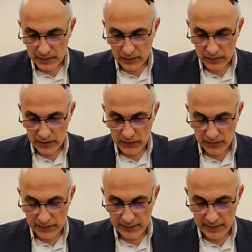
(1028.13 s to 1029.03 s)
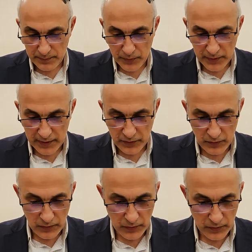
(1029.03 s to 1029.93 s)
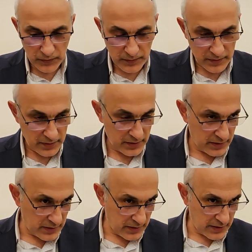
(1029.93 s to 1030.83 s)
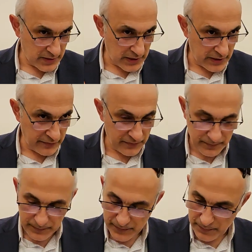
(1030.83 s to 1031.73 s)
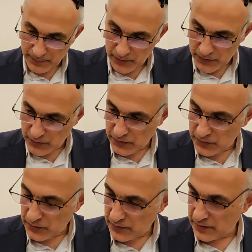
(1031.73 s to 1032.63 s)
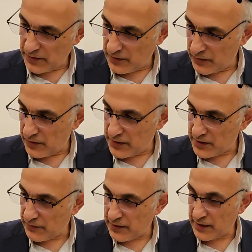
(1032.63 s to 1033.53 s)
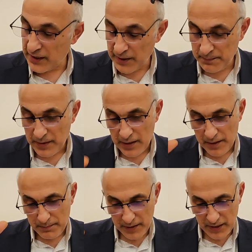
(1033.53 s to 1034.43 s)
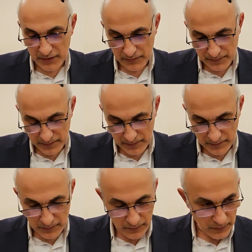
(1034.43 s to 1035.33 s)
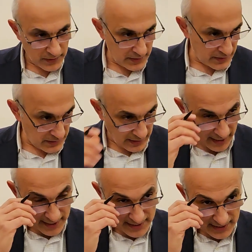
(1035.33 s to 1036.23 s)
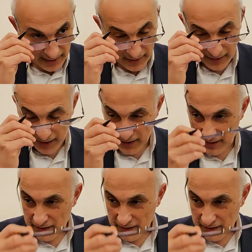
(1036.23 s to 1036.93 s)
So this was very important to give the portions to all the Shabbatim, because what has halachic